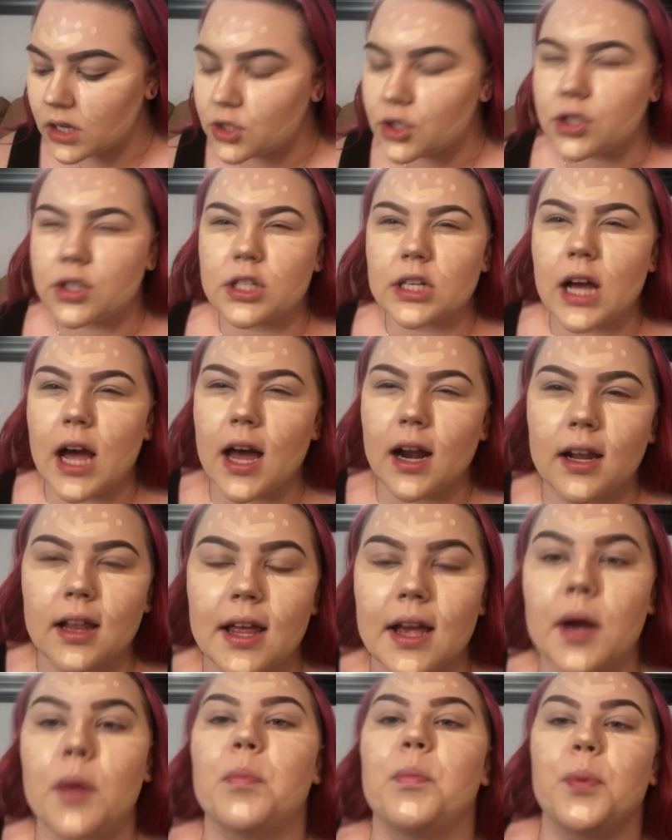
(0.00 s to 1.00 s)
just to kind of
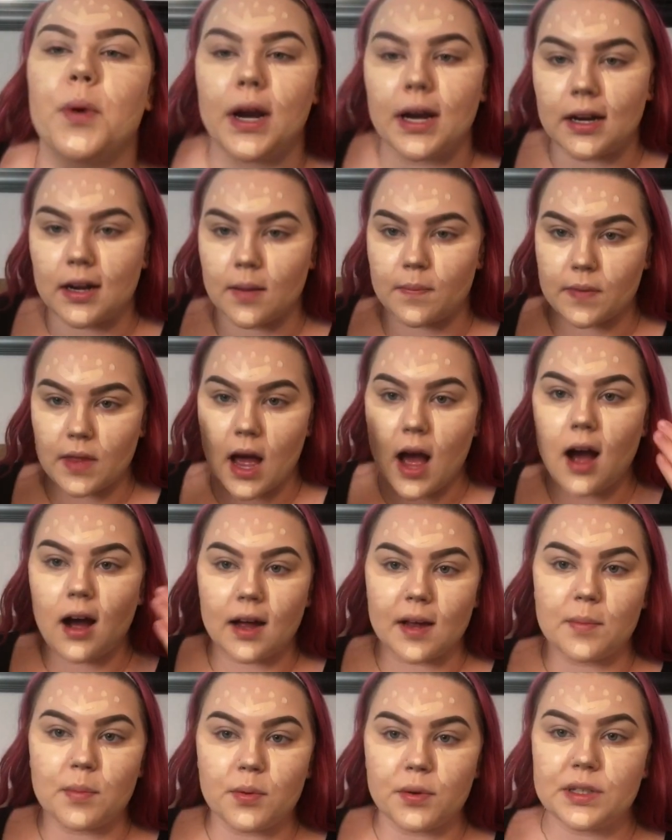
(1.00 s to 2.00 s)
like brighten up the
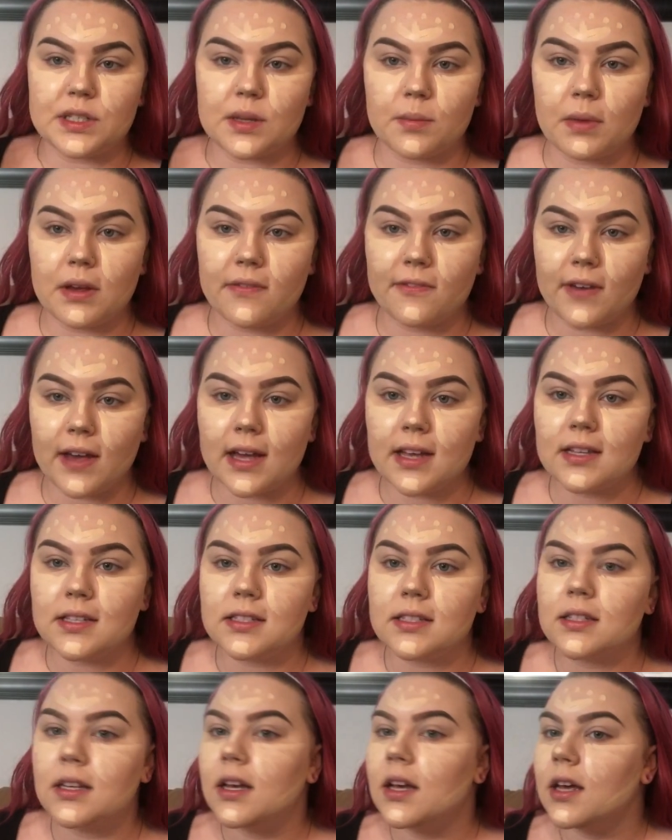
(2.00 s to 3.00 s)
high points on my
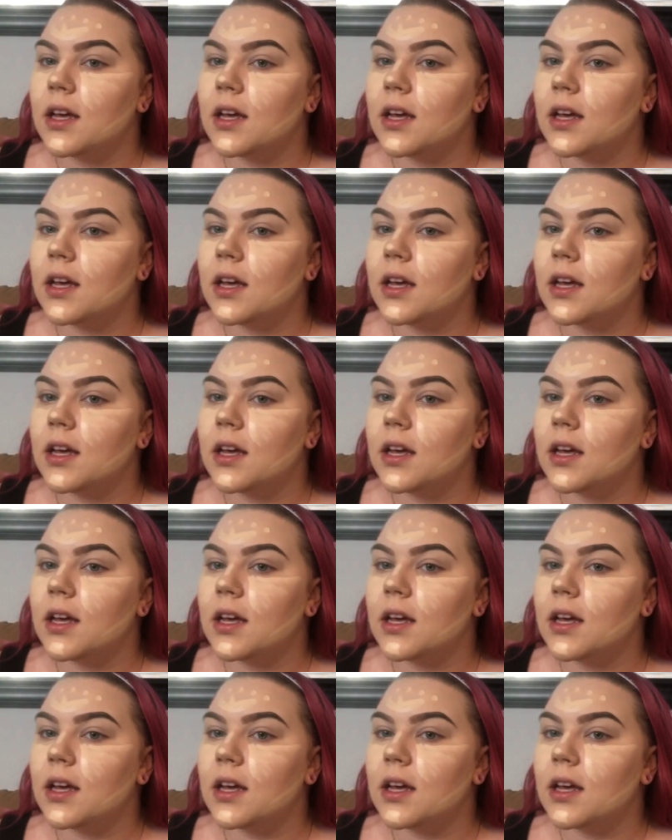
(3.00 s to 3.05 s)
face.